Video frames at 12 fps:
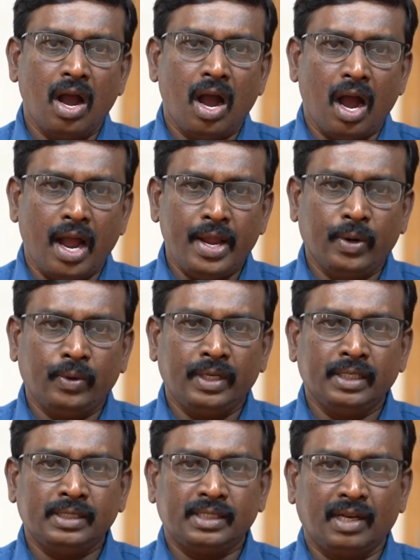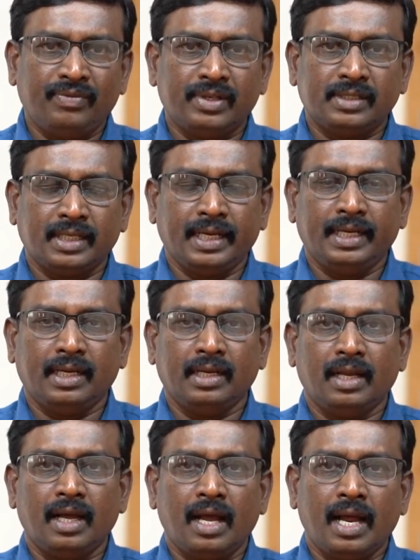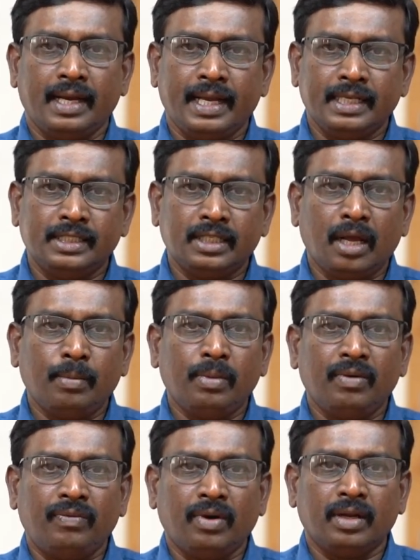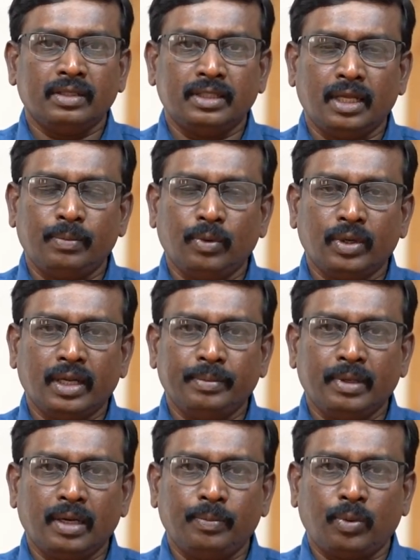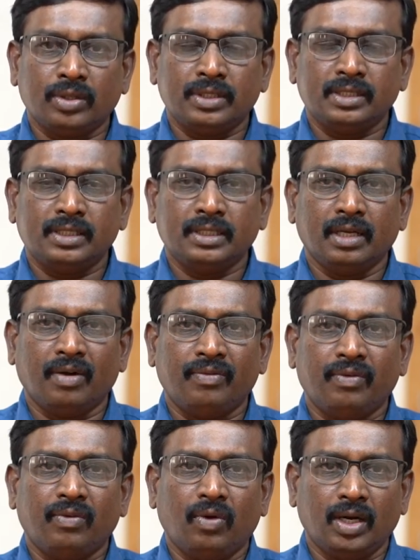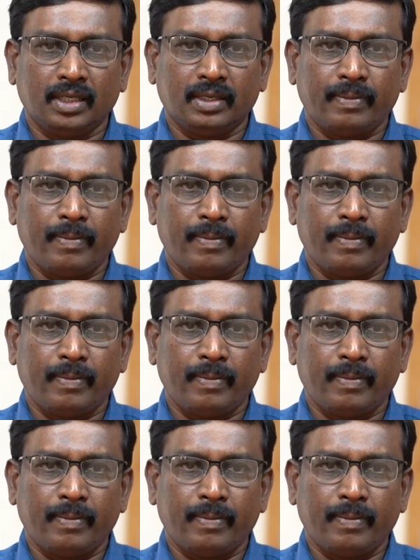iodine sulfur cycle, an example for thermochemical processing of water.